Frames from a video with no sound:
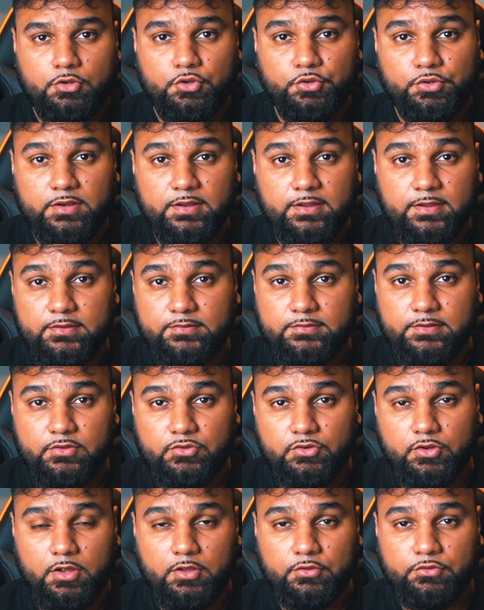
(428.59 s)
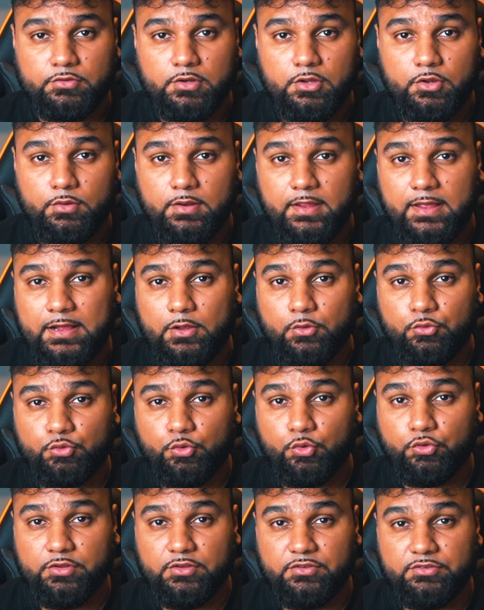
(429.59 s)
you can easily start slowly
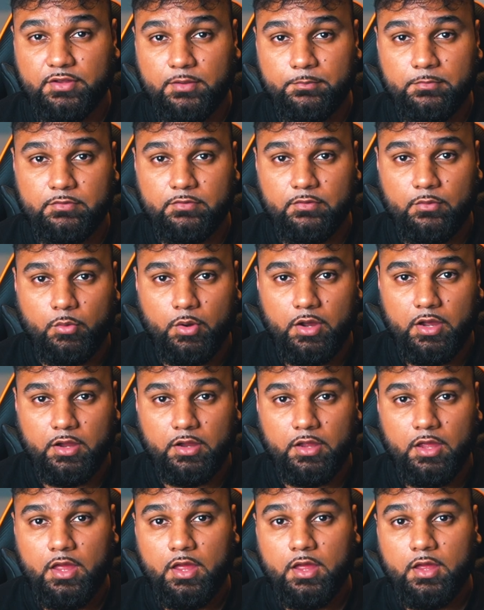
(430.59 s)
outsourcing some of your work